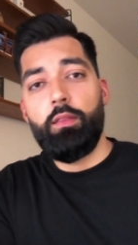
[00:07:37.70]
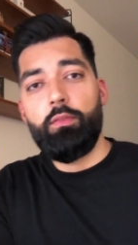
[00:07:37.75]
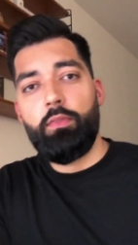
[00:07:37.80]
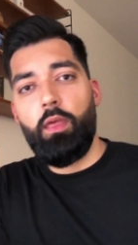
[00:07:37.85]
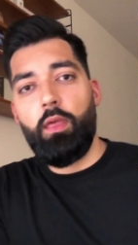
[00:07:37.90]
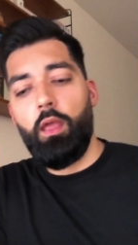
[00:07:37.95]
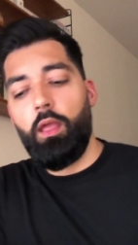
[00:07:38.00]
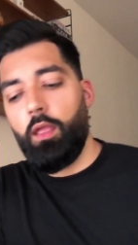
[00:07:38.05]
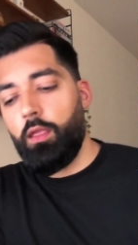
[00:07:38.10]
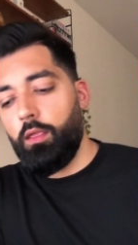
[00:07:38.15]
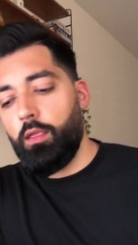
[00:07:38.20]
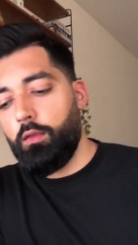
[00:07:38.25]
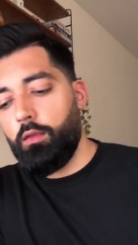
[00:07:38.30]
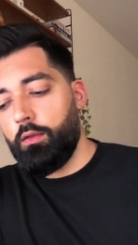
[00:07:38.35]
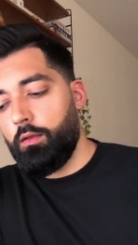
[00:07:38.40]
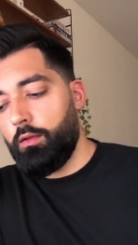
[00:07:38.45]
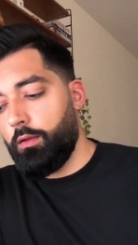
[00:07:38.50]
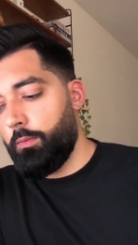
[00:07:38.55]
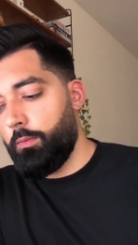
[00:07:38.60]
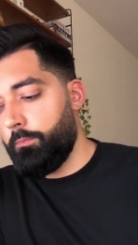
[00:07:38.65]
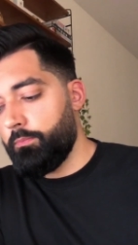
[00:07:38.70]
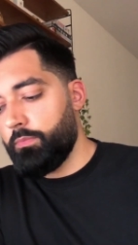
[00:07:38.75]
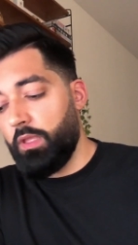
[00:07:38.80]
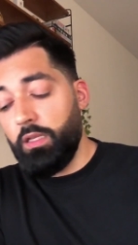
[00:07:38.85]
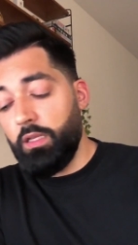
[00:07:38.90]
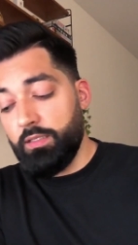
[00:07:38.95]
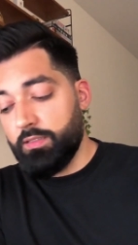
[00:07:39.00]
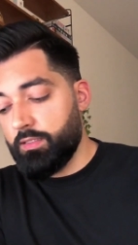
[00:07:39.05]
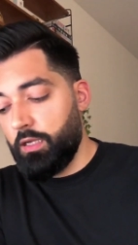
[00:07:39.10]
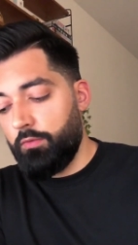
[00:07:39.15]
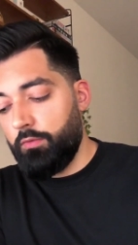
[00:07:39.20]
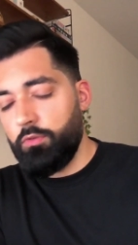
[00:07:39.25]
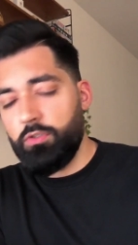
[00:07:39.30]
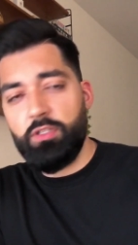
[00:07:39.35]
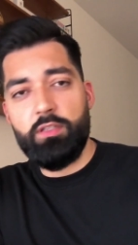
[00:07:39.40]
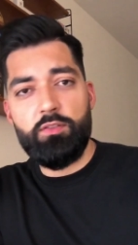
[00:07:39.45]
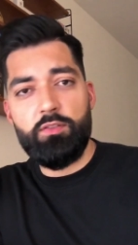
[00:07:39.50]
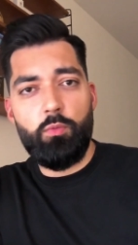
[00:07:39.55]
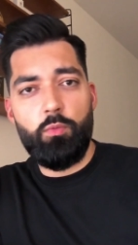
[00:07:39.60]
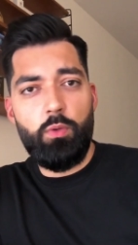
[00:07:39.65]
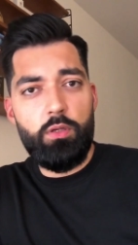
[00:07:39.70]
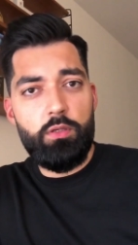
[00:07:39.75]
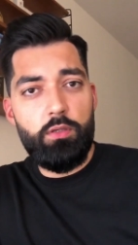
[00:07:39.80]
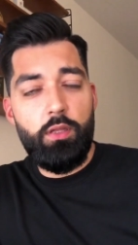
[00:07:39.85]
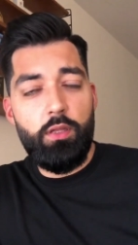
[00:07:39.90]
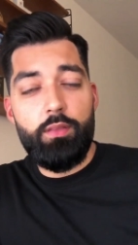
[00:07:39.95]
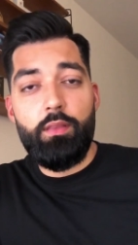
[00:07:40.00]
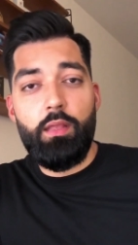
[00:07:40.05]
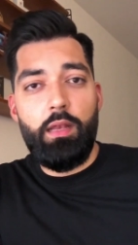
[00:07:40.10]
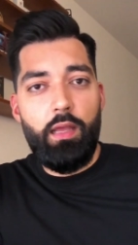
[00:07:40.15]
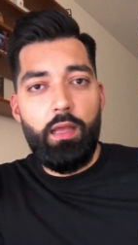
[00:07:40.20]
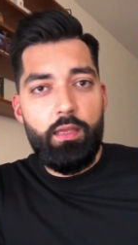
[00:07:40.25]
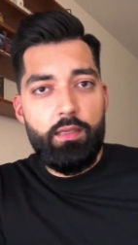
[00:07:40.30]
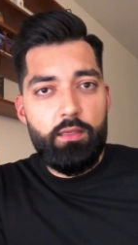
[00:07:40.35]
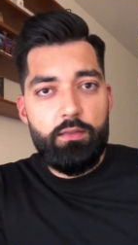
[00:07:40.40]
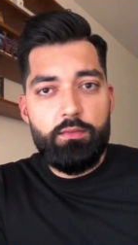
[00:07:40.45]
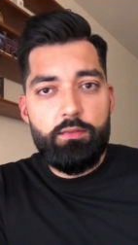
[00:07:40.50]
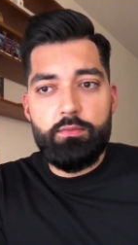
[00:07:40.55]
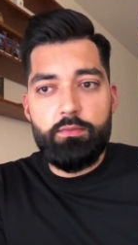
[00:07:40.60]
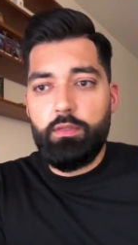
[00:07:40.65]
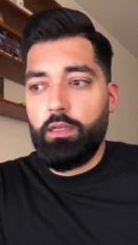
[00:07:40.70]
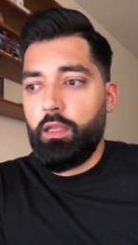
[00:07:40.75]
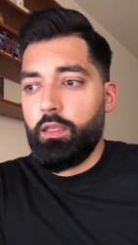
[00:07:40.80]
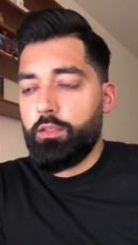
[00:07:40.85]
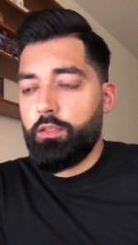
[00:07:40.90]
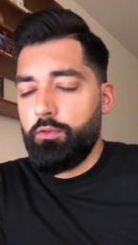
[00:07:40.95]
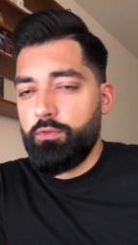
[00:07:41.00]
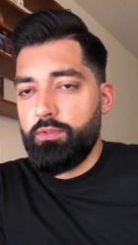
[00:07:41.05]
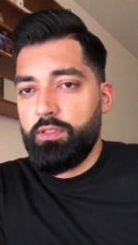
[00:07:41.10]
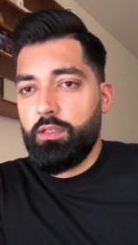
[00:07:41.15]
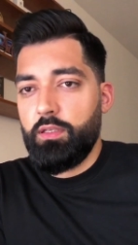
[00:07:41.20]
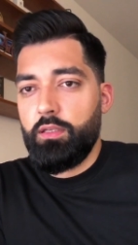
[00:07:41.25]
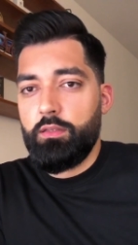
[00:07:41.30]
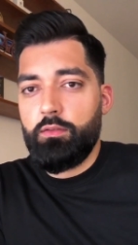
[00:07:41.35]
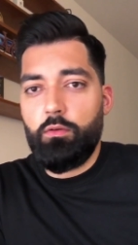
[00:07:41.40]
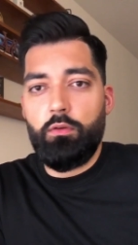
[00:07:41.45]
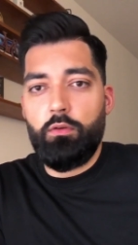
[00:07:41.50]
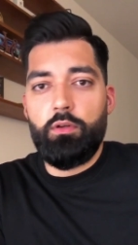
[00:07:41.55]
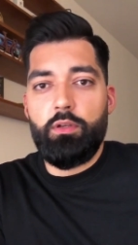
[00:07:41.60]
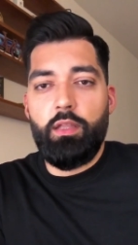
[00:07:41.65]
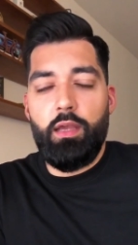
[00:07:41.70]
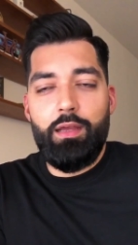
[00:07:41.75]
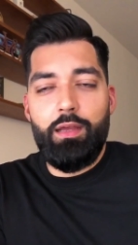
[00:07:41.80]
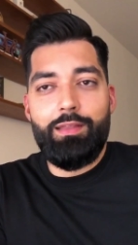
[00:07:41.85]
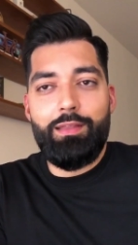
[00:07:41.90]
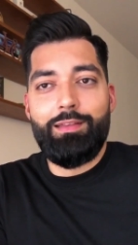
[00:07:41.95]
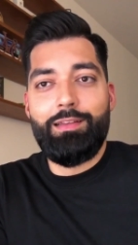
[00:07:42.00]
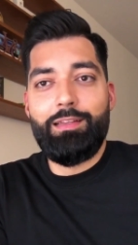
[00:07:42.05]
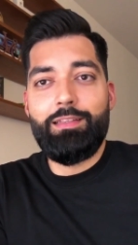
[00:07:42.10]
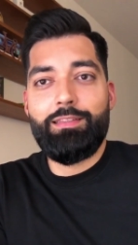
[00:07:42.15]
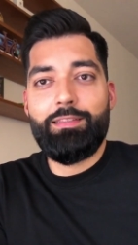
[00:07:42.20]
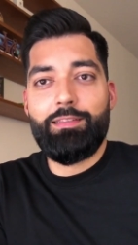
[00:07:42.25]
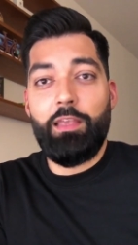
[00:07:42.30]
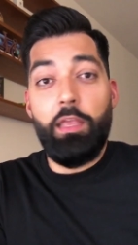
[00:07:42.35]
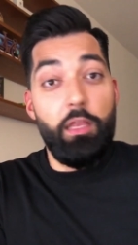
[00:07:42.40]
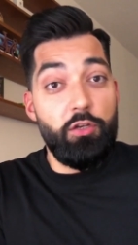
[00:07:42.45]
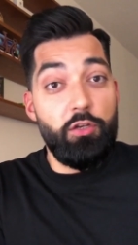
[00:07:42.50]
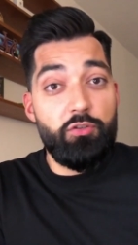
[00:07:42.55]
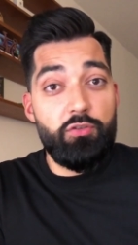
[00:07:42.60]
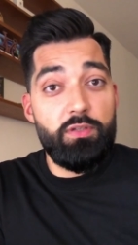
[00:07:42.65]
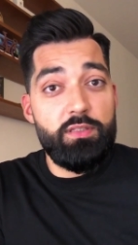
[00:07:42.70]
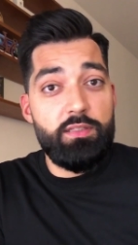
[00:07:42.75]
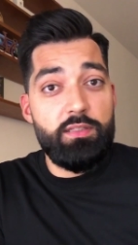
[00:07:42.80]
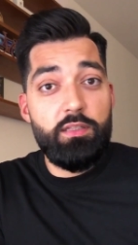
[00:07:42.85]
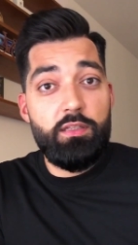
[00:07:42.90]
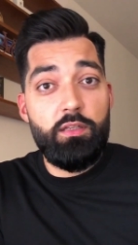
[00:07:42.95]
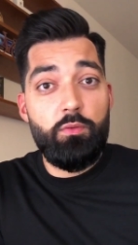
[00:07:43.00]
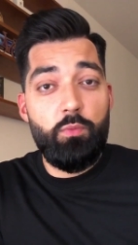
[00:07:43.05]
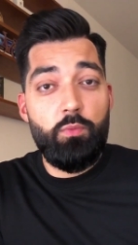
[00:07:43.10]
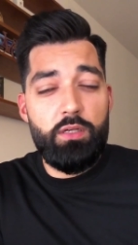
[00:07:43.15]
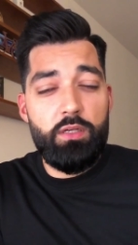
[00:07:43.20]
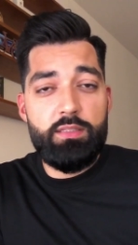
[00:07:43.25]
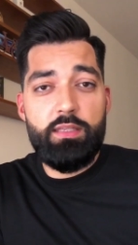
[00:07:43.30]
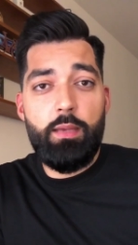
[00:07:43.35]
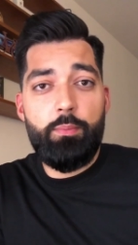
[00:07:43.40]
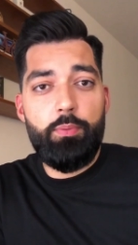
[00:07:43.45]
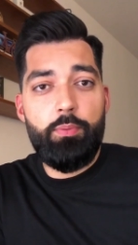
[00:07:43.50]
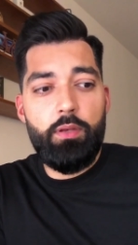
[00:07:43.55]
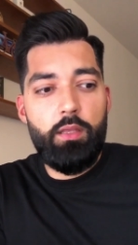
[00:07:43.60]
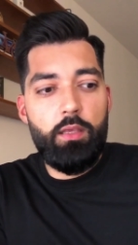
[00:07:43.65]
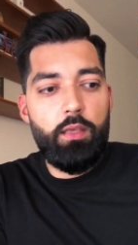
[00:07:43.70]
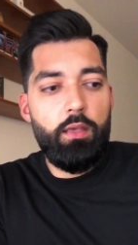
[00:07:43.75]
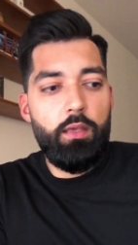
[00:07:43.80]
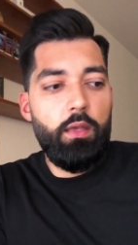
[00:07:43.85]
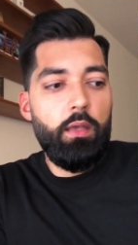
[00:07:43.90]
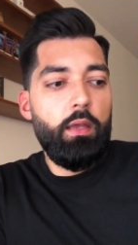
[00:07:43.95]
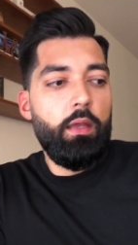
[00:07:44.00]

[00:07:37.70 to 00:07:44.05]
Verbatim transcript: they um, they discover Tresor One and they like it, they like using it, or they are at least interested in what is happening,